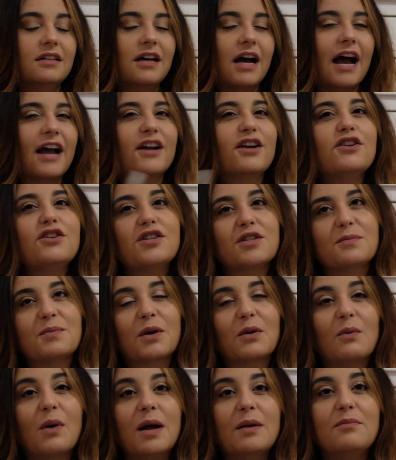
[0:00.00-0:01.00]
I couldn't just
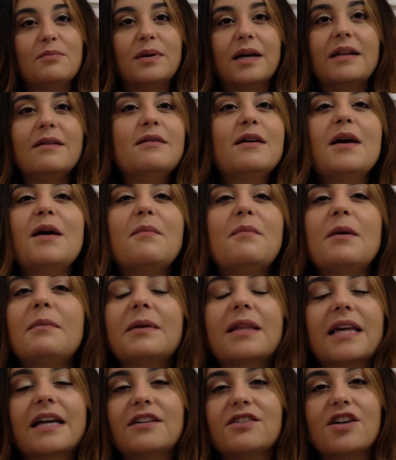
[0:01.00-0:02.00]
pick one, but
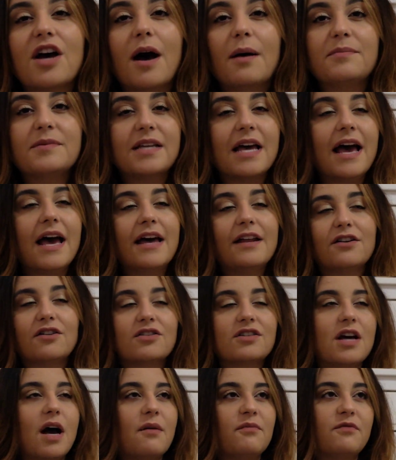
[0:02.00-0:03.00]
maybe like a top 10
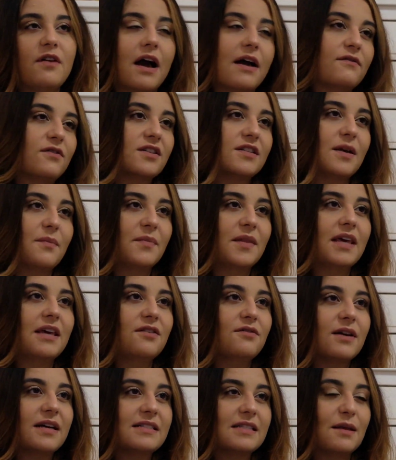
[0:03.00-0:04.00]
or top 5 or something.
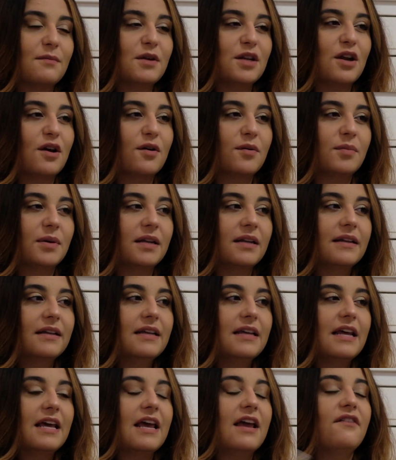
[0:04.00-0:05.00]
You guys let me know. But
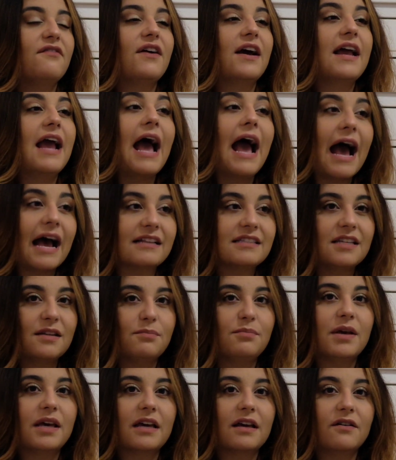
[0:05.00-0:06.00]
if I had to
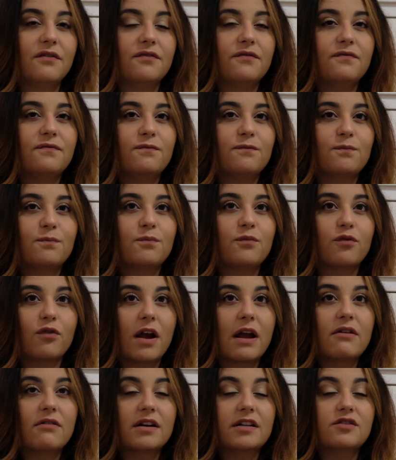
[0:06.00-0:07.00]
pick a
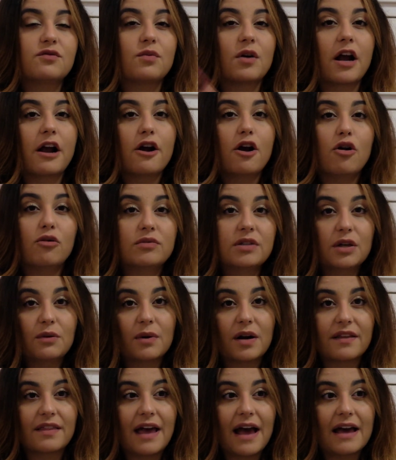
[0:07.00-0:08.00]
fragrance where I only
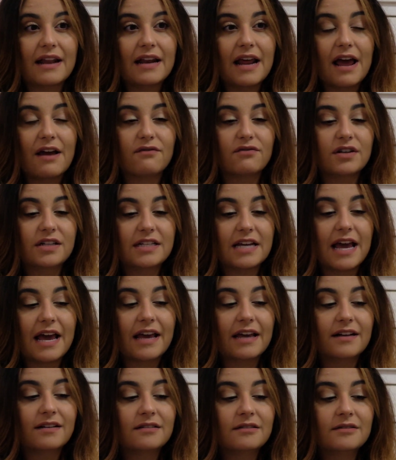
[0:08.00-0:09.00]
wear that every
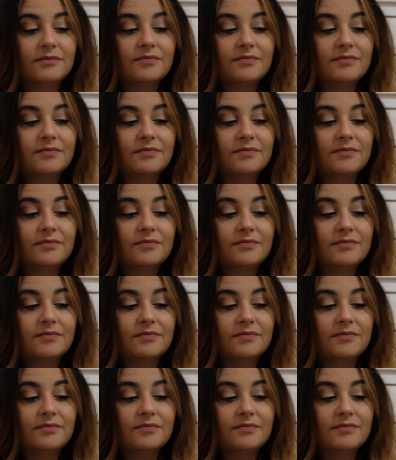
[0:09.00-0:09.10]
day